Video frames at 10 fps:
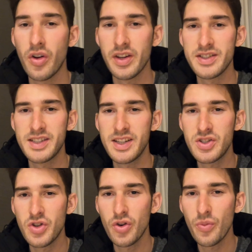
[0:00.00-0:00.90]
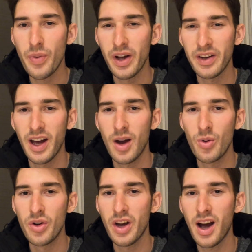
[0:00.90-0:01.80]
not essential, but I
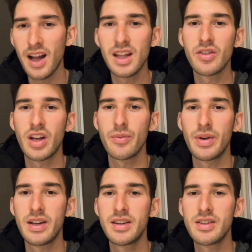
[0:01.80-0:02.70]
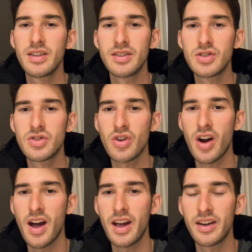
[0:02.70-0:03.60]
would highly recommend
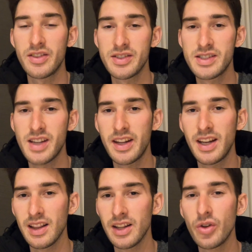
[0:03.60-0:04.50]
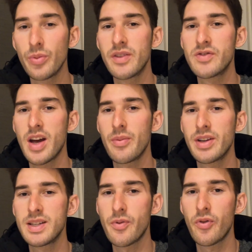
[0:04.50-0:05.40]
trying to study a little bit of
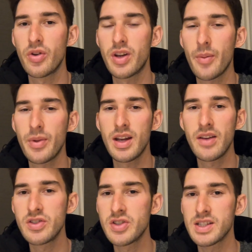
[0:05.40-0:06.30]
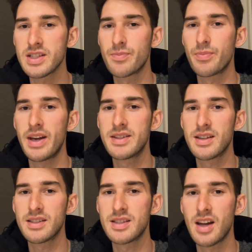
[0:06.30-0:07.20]
Japanese before you come here. Even just
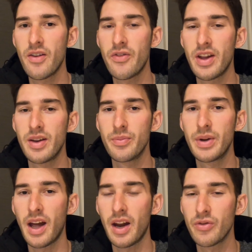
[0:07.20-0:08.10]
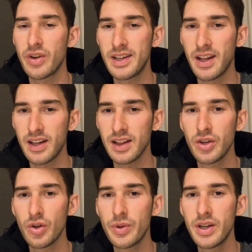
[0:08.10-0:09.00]
basic stuff and being able to read like a
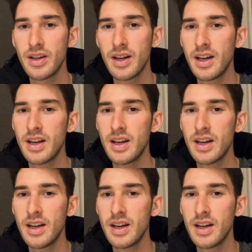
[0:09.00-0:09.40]
little bit